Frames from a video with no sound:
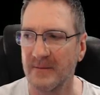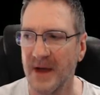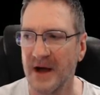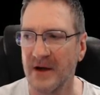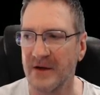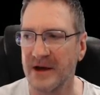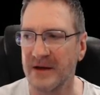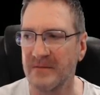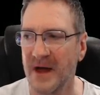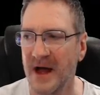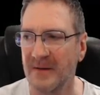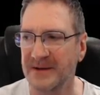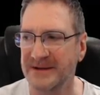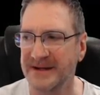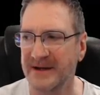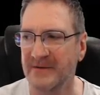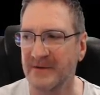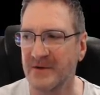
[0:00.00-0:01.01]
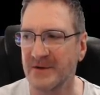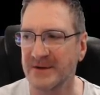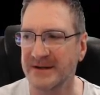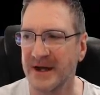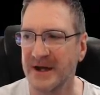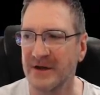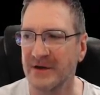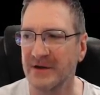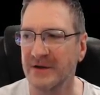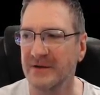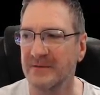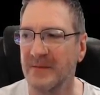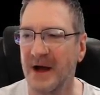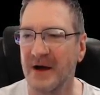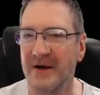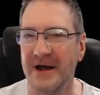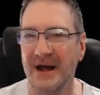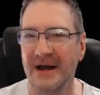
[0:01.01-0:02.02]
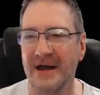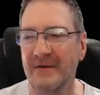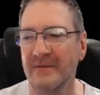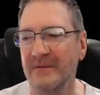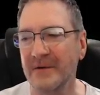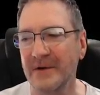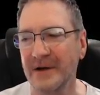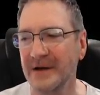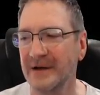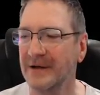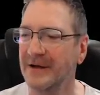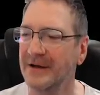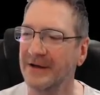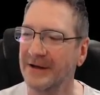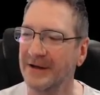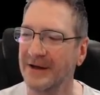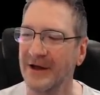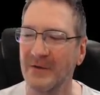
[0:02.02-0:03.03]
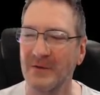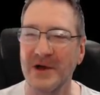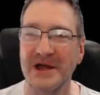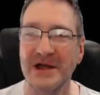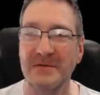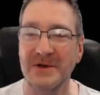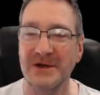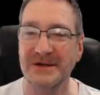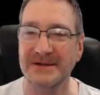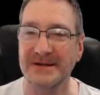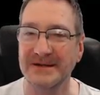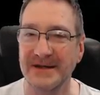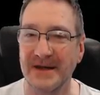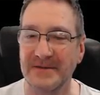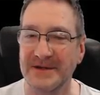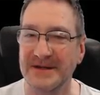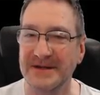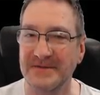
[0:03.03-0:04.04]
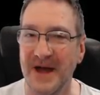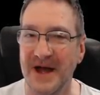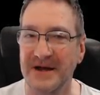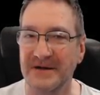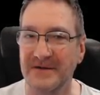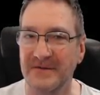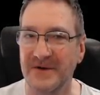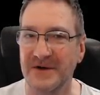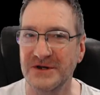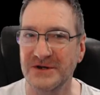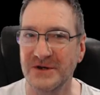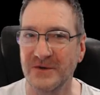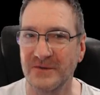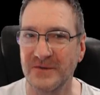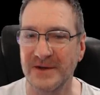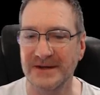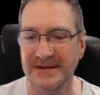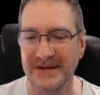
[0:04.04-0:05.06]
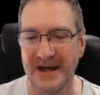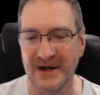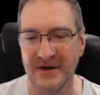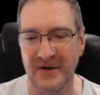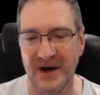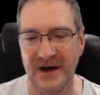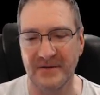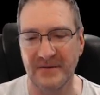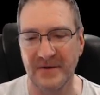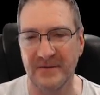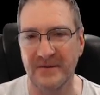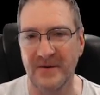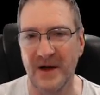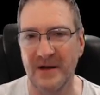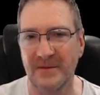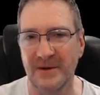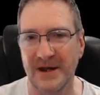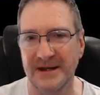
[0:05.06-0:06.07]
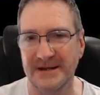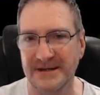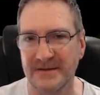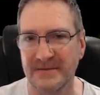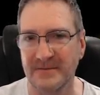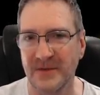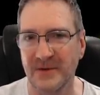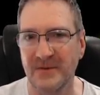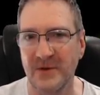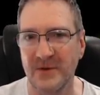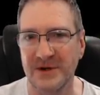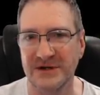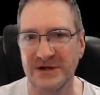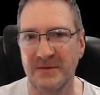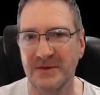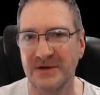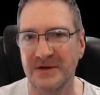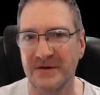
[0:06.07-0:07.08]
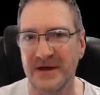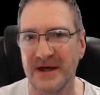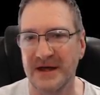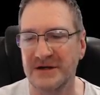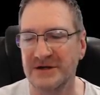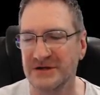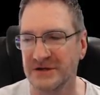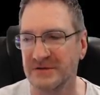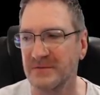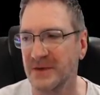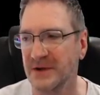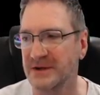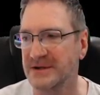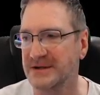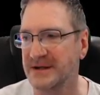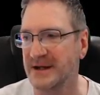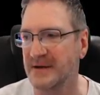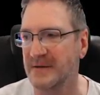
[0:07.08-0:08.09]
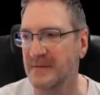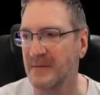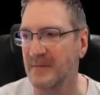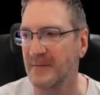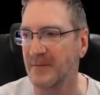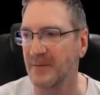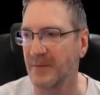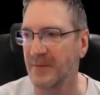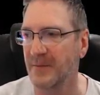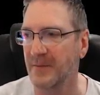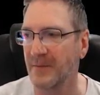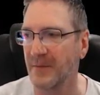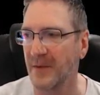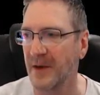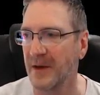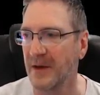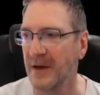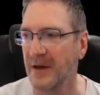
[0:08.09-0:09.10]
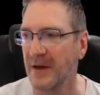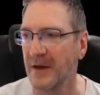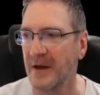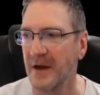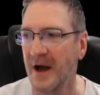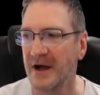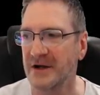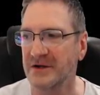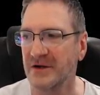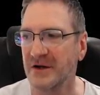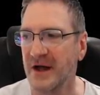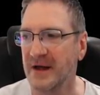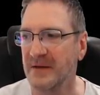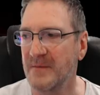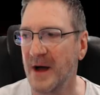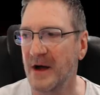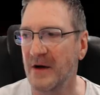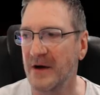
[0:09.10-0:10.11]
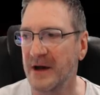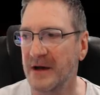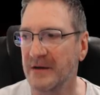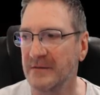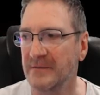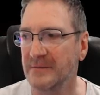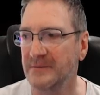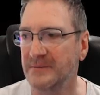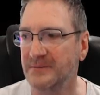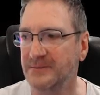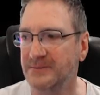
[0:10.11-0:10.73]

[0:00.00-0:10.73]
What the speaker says: Mari and Marmoset, of course I know. Mari, I love. We're going to be using Substance Painter to finish off this grate for the fireplace before we jump into the engine, but I do like Mari.